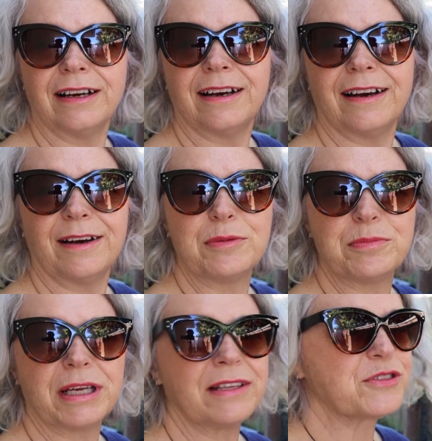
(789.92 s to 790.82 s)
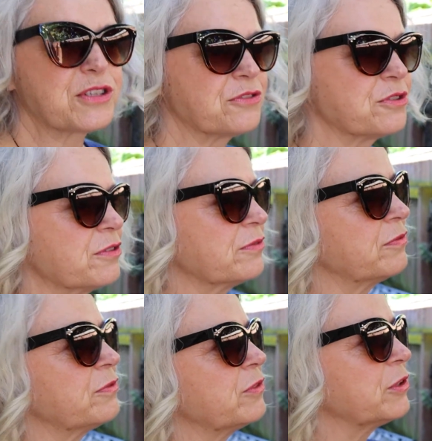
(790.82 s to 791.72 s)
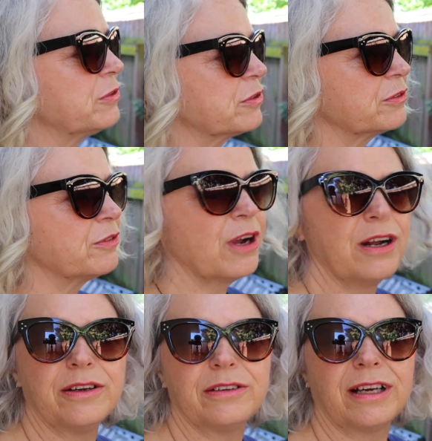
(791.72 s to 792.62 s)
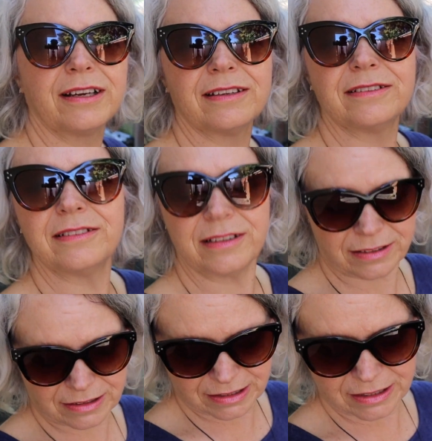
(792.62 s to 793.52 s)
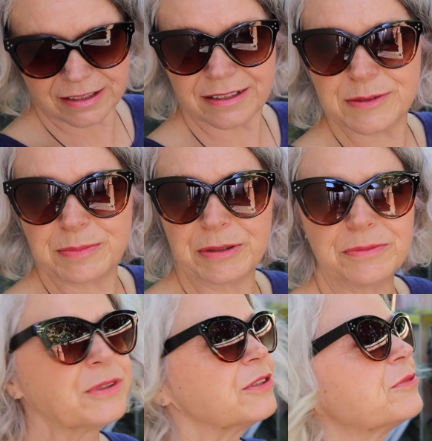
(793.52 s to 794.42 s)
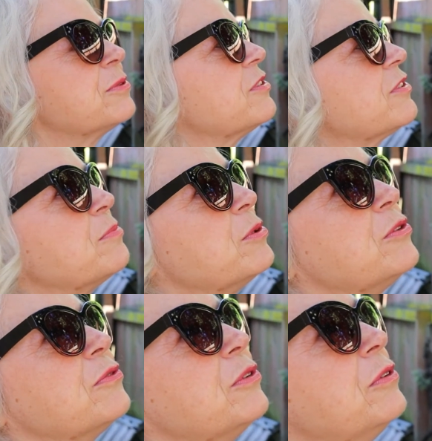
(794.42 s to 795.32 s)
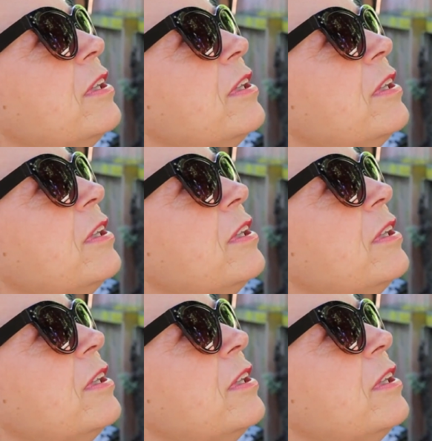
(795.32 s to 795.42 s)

and the citrus fruit grow like in Gisborne, which was just beautiful.